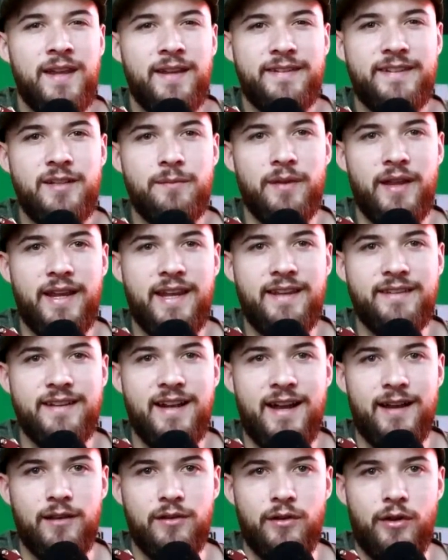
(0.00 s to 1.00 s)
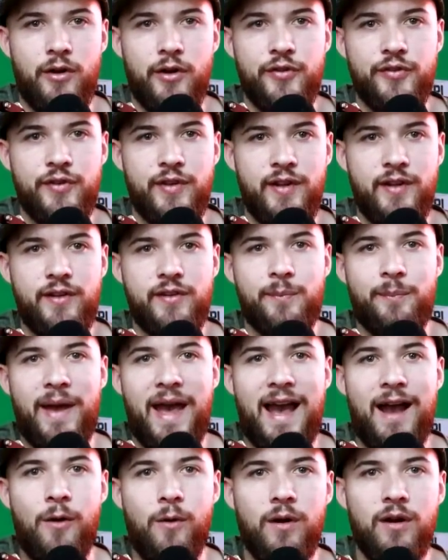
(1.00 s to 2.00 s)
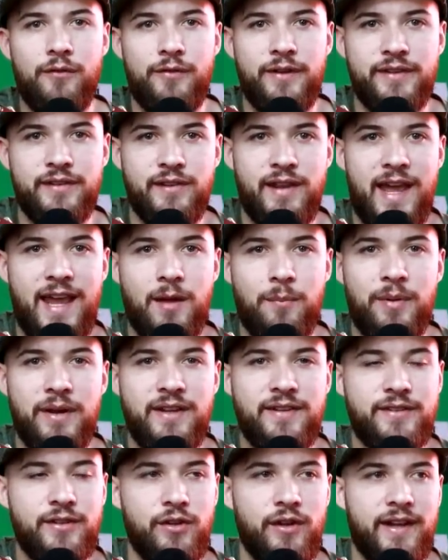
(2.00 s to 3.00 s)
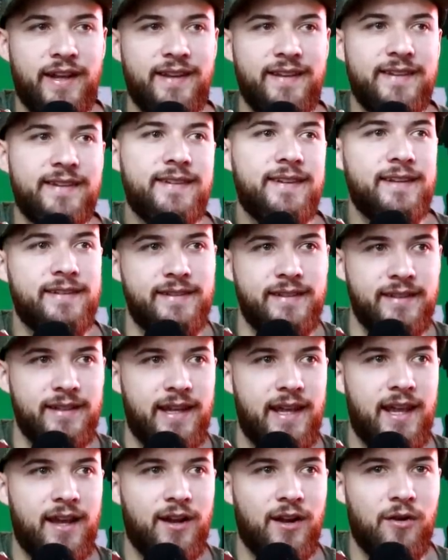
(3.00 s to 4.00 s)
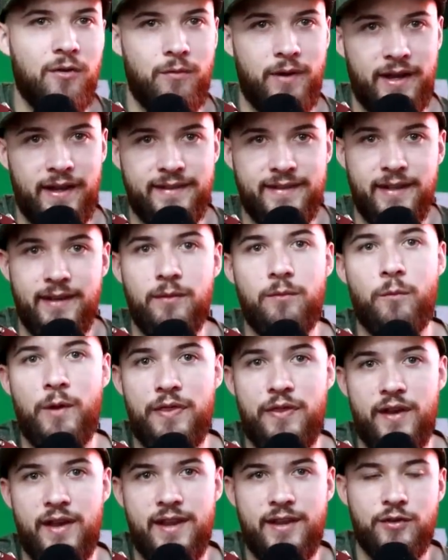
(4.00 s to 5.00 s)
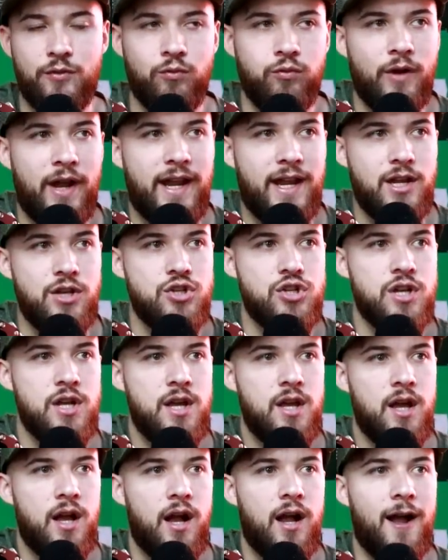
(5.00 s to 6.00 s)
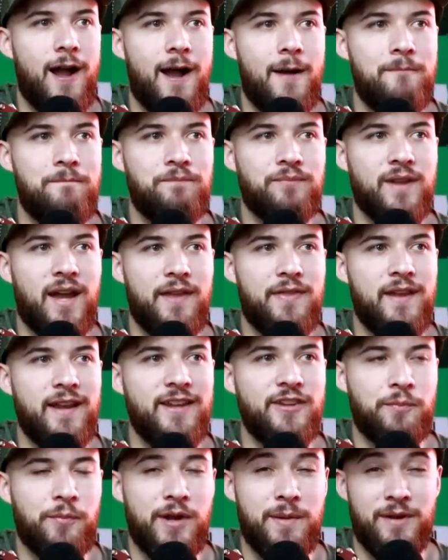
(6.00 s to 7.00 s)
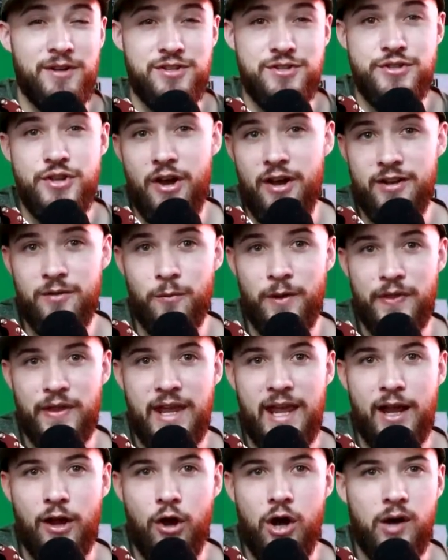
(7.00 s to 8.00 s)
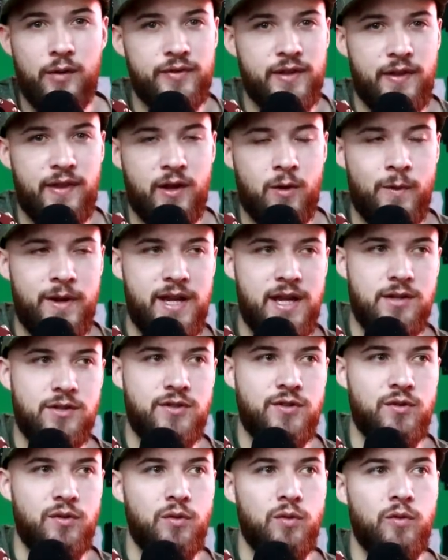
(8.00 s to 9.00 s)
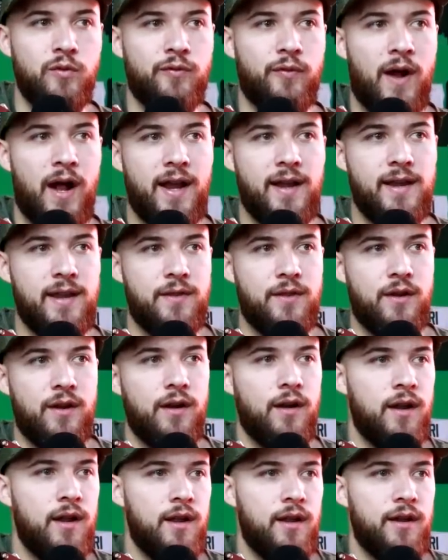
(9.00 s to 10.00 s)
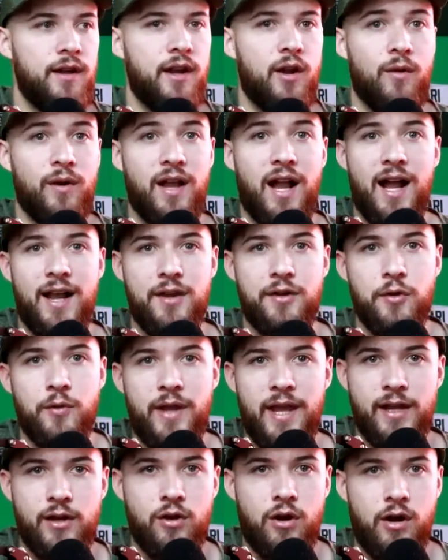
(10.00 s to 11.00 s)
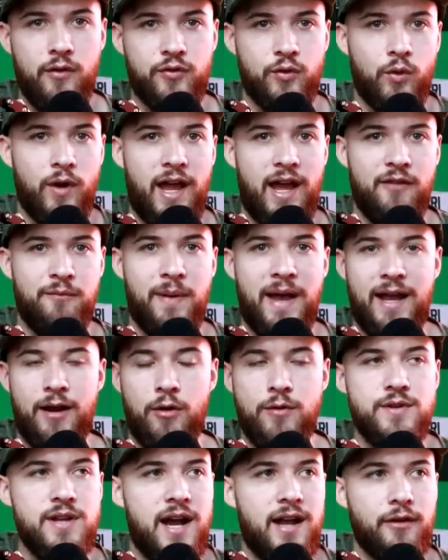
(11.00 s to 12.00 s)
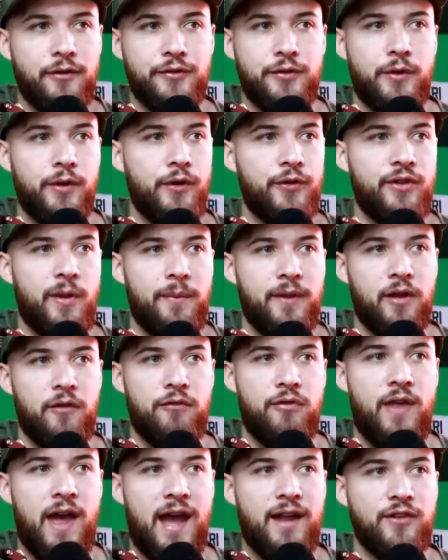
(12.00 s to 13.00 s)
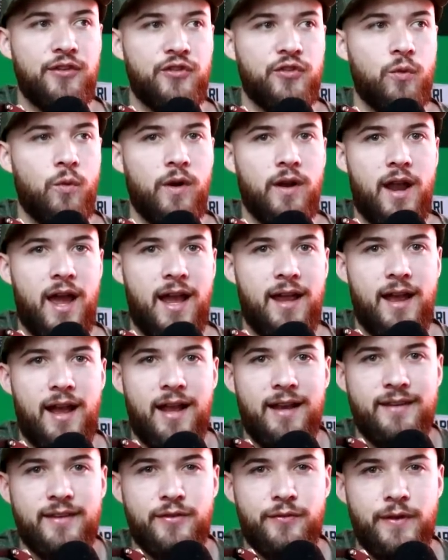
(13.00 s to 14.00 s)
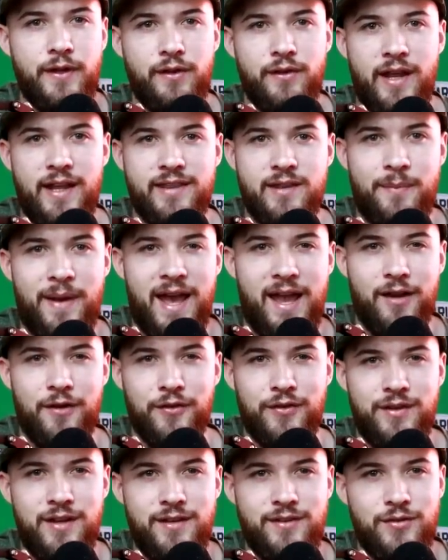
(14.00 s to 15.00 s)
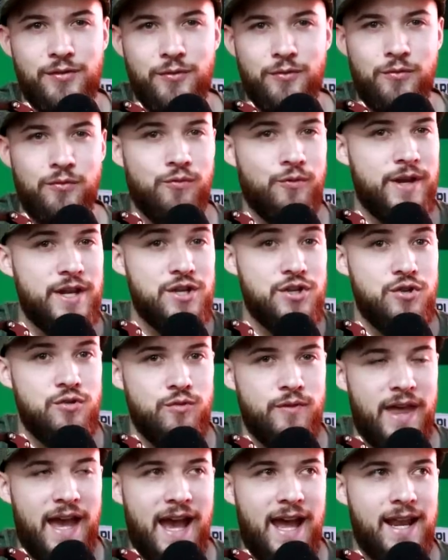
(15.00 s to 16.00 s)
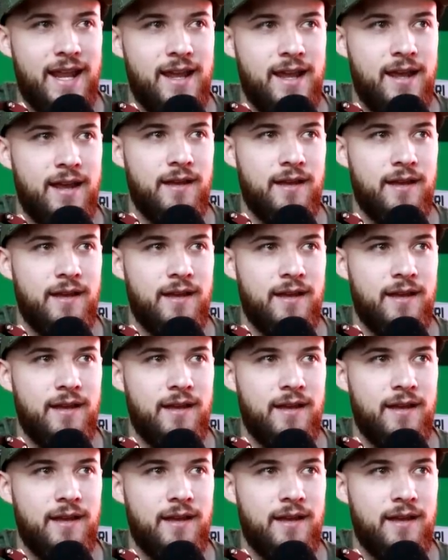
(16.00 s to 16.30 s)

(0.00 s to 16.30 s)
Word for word: Seemed like he's kind of lost his power of his leg, but he's still a consistent kicker when it's in within his range. Um, I think he's pretty much done with kickoffs. I think we need to find either you know guy to do kickoffs or have Pat O'Donnell do it or something of that sort. I, I just feel like the Packers need to redo that.